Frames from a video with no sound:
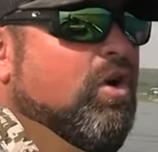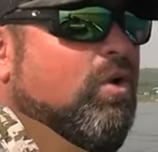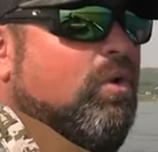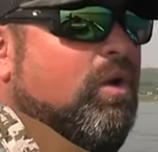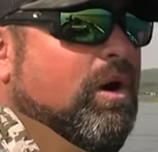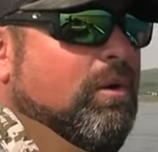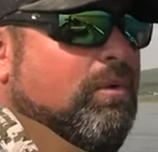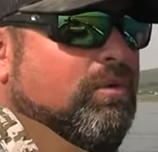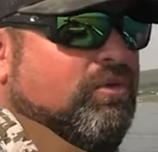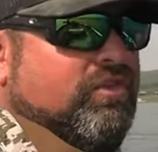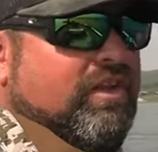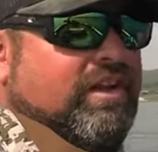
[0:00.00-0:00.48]

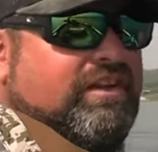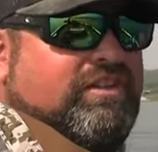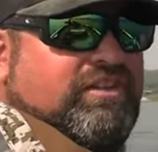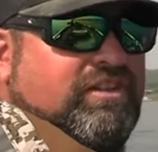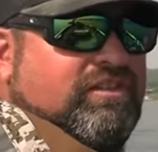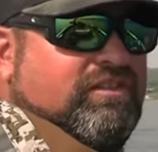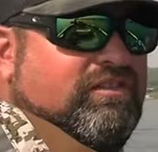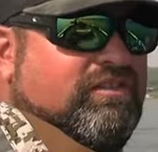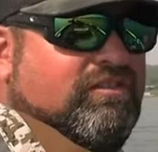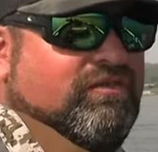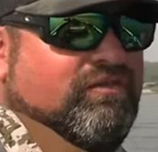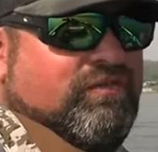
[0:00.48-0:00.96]
where it was like
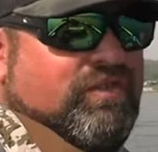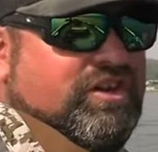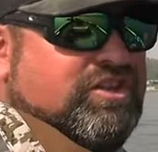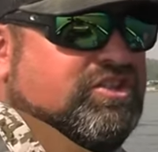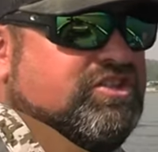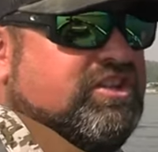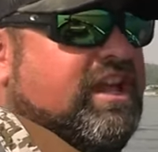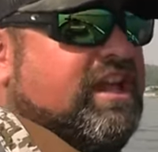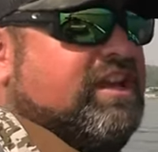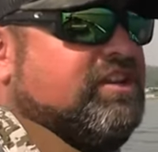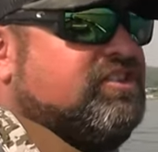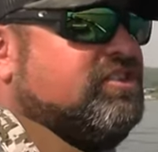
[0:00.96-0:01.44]
just
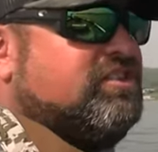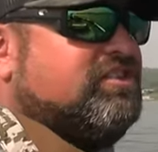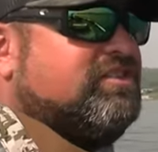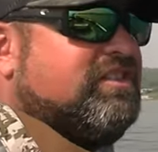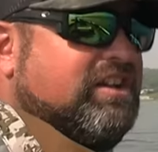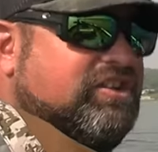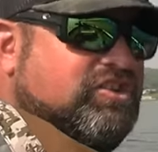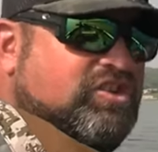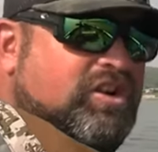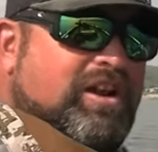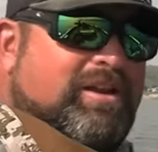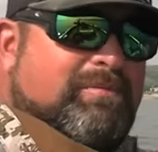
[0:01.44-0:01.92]
fish catches.
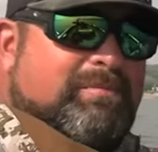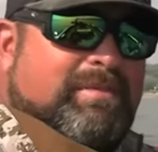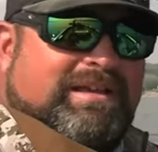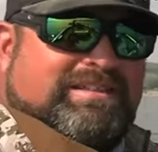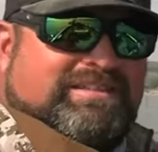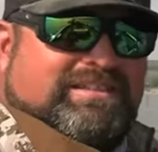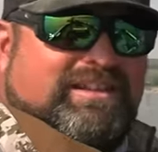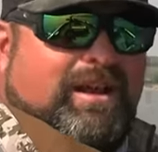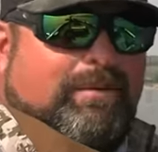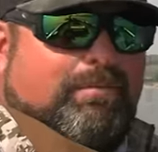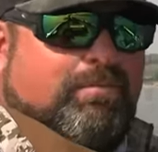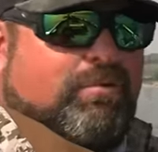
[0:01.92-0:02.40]
I try to
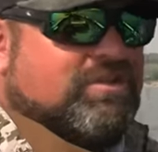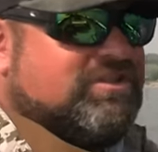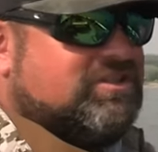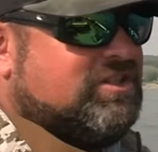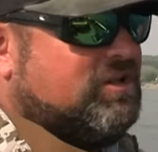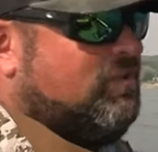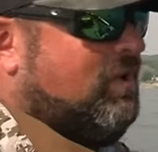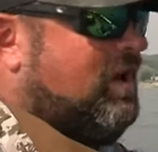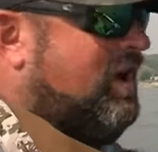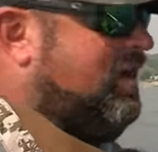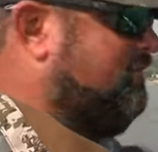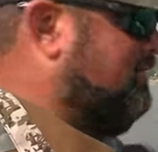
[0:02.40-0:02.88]
mix it up
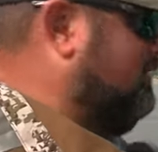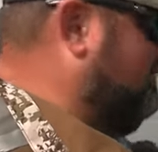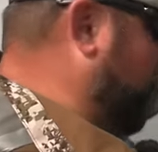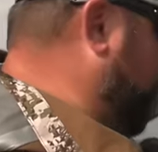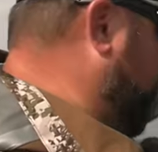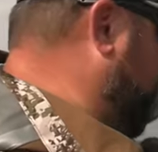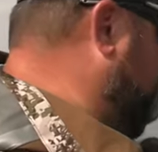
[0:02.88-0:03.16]
once in a while for